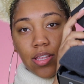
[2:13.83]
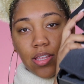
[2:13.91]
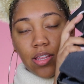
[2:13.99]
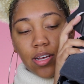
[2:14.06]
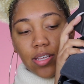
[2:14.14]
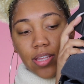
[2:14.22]
it
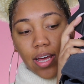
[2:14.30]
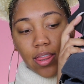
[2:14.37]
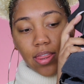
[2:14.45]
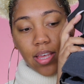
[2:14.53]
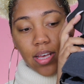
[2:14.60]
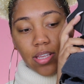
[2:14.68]
looks
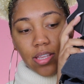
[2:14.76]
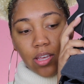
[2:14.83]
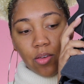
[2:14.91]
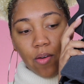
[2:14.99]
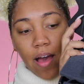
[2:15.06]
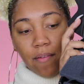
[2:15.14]
like this,
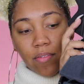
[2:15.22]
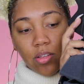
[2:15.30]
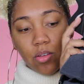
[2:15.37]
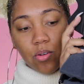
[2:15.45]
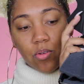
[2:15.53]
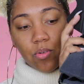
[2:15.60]
and you have a
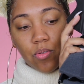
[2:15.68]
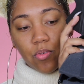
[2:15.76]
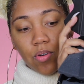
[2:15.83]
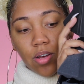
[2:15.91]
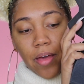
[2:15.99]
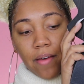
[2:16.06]

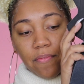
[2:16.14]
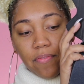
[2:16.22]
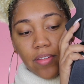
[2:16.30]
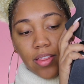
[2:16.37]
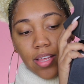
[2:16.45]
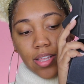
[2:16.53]
little
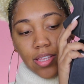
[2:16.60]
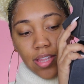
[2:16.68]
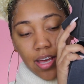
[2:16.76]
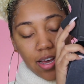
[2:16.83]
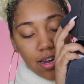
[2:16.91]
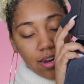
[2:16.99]
pamphlet that's
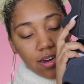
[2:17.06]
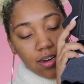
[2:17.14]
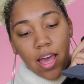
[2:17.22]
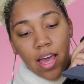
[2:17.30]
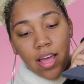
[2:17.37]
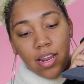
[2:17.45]
there,
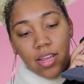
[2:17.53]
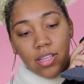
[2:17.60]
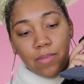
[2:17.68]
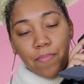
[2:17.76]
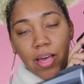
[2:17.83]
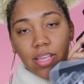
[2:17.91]
and
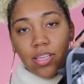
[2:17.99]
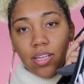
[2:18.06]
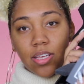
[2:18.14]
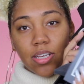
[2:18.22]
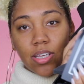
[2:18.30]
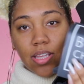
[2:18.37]
it
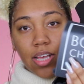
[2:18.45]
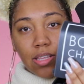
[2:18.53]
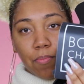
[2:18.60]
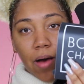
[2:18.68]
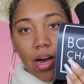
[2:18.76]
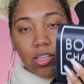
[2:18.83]
basically just
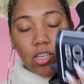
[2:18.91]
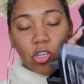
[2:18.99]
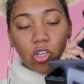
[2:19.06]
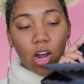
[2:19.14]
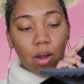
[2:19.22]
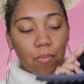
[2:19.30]
says
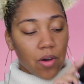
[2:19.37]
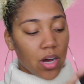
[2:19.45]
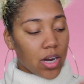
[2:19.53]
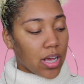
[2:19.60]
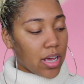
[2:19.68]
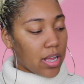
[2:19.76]
Boxycharm
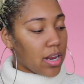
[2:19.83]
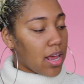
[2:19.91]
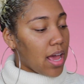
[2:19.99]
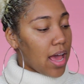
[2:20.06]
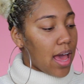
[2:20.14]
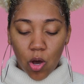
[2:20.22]
on it.
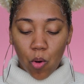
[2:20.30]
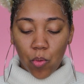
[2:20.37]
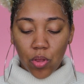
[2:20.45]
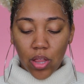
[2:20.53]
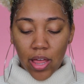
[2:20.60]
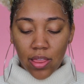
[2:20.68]
So
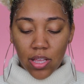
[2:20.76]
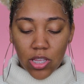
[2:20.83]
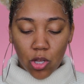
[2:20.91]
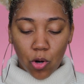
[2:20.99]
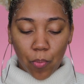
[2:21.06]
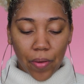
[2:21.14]
in
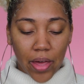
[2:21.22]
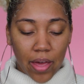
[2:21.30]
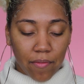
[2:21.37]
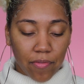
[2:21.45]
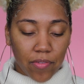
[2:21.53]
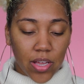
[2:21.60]
this little
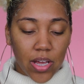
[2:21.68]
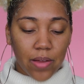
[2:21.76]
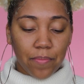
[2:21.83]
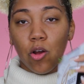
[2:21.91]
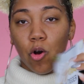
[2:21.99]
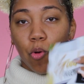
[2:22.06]

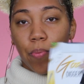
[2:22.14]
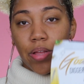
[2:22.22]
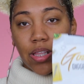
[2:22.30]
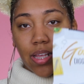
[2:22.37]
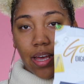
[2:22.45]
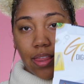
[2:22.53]
pamphlet, it
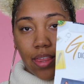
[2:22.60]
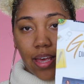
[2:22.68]
opens like